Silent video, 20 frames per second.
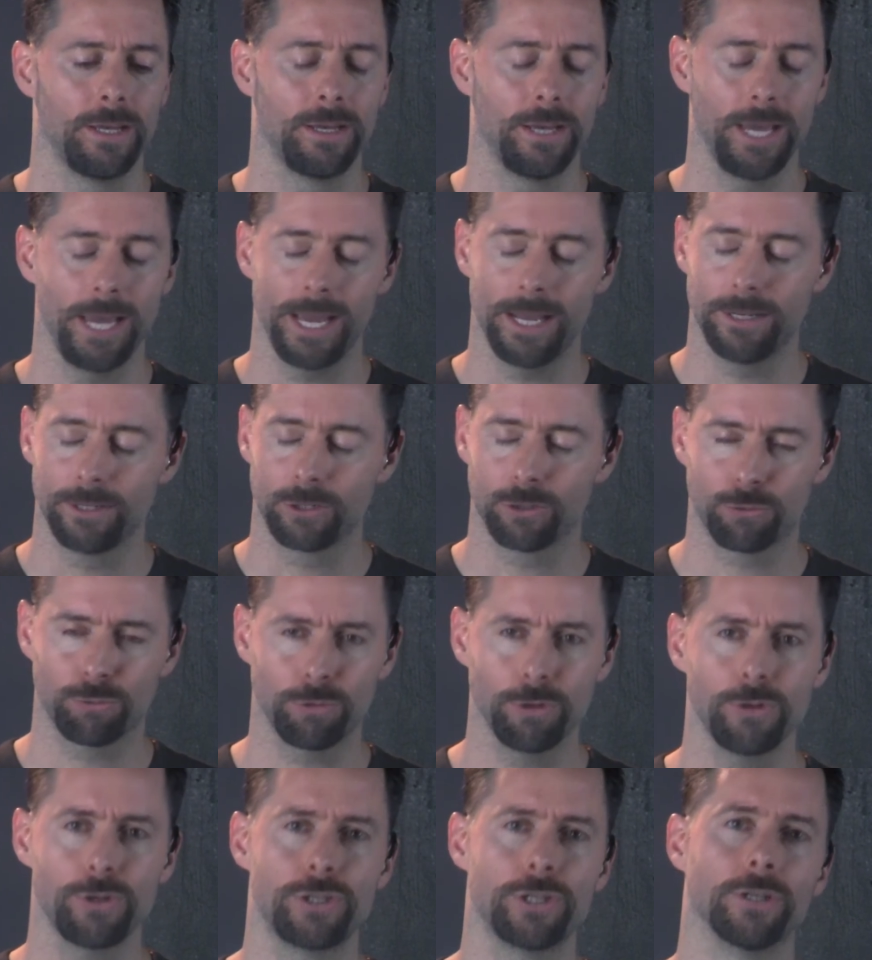and
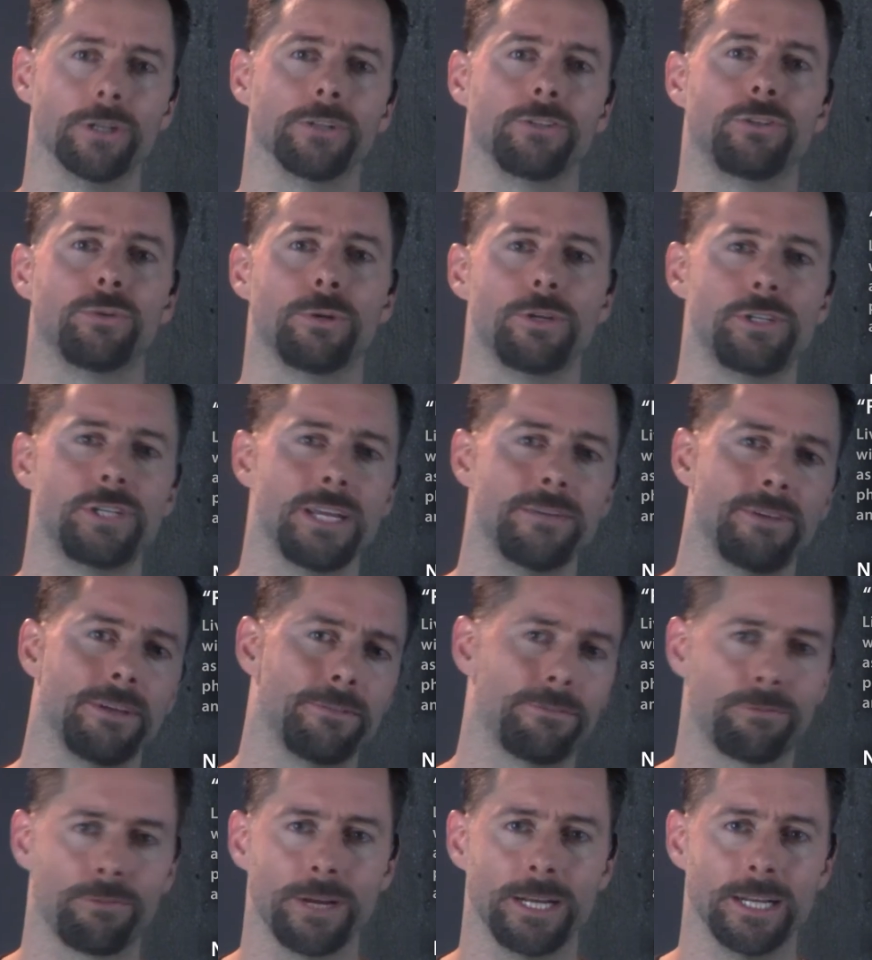crucial to achieving
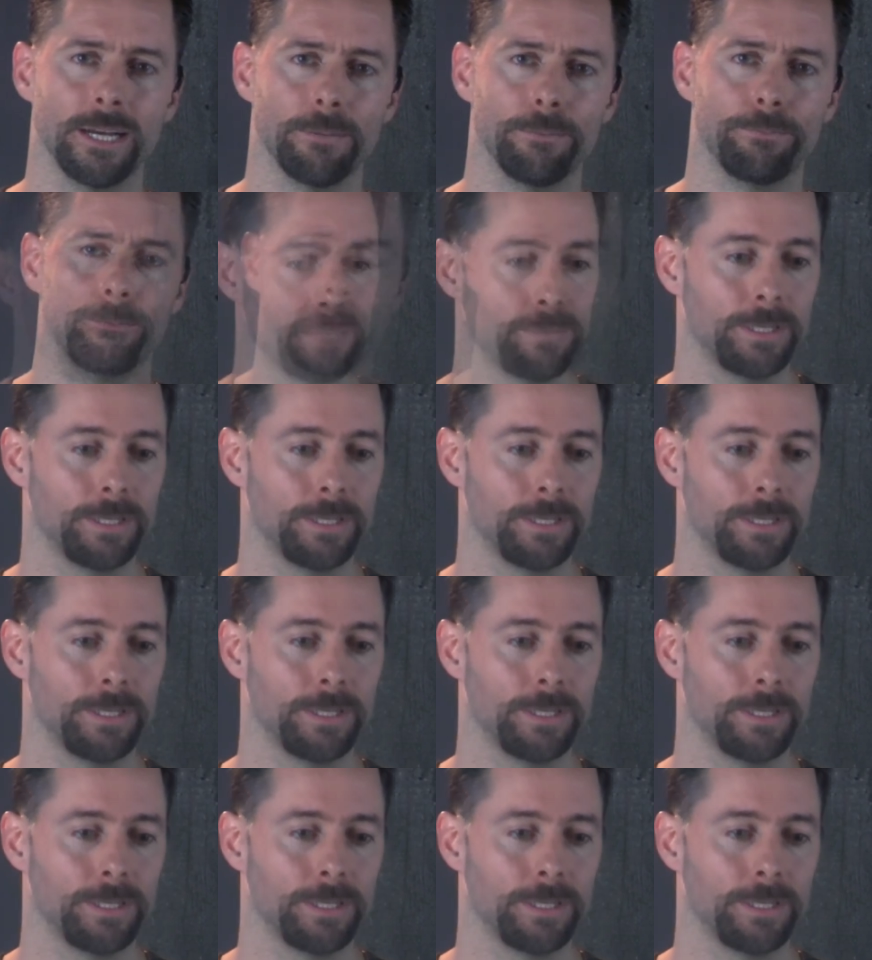freedom,